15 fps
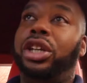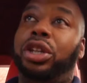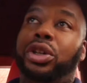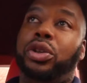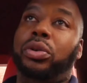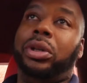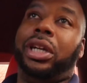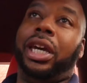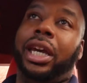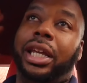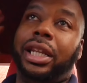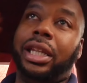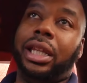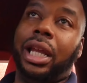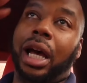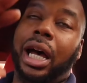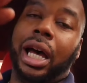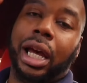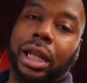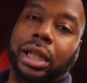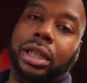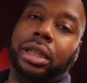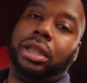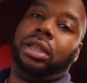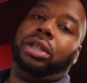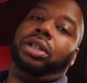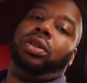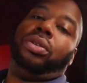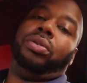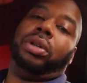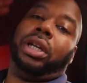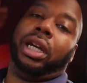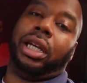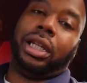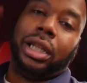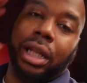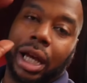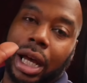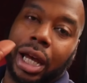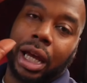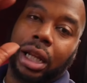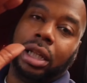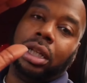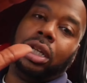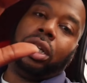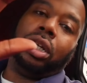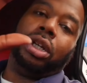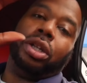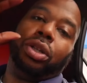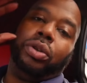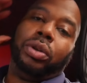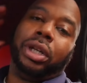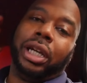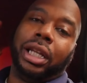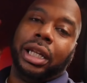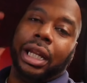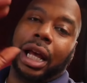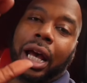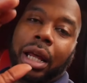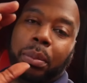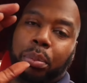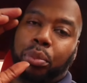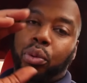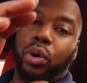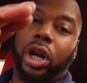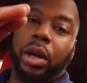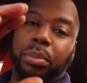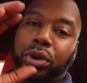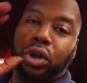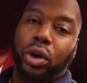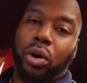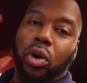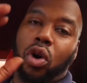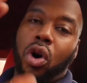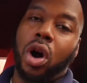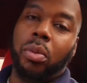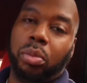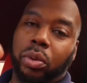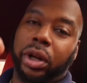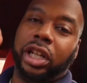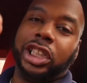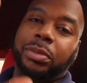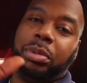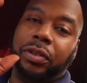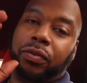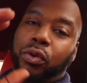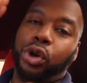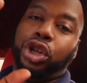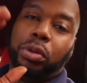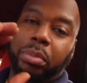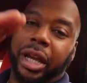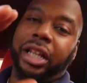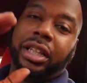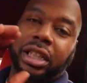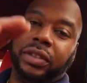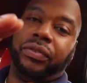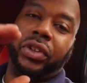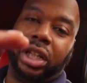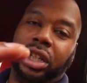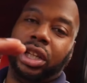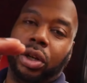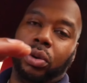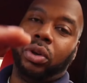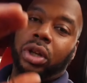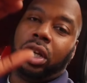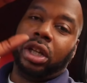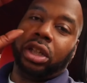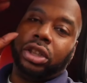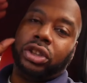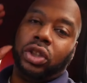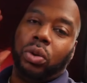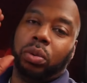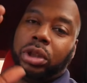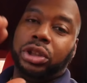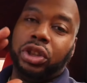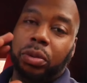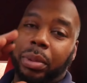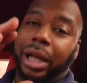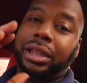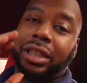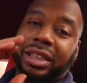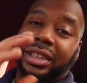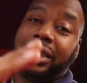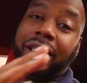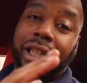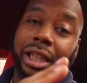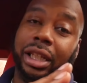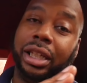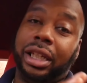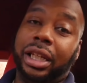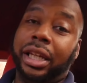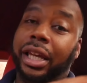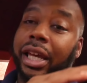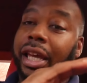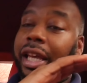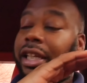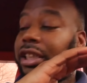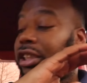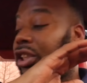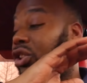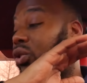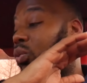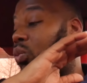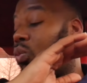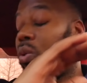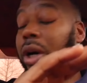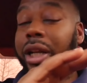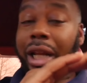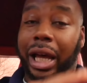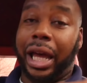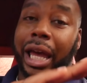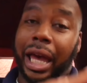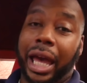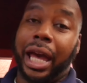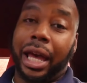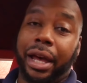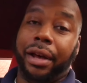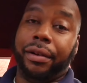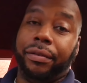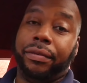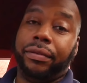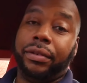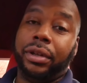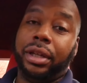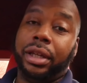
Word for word: you cannot, you cannot, you cannot prep your armrest before you make this video. So what you're about to see is just what I have